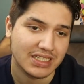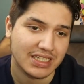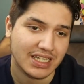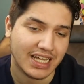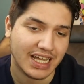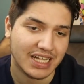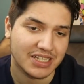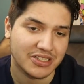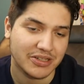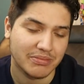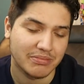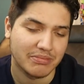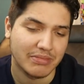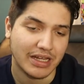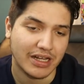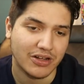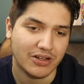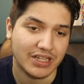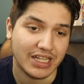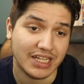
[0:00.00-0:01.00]
They got some
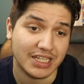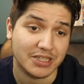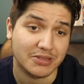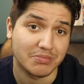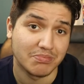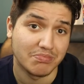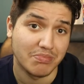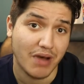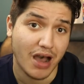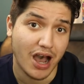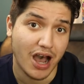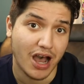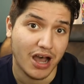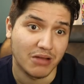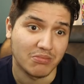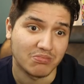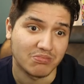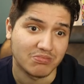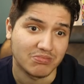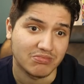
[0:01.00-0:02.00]
mail that's bombed.
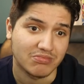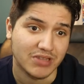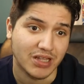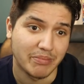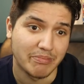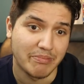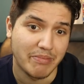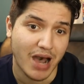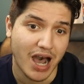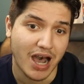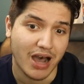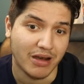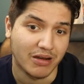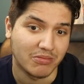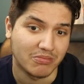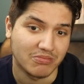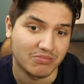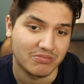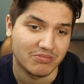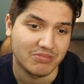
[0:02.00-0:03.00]
The bomb.
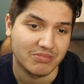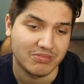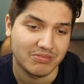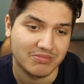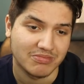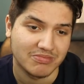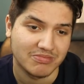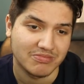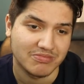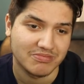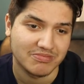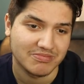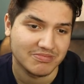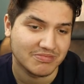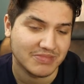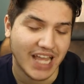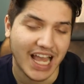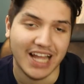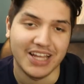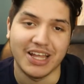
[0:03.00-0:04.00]

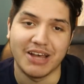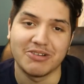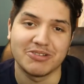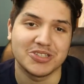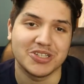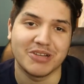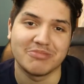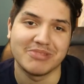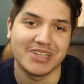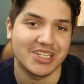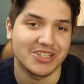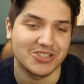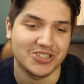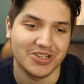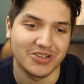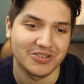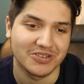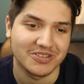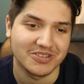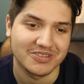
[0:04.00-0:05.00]
Ah, no, I was trying to make a
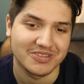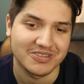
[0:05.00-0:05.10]
joke.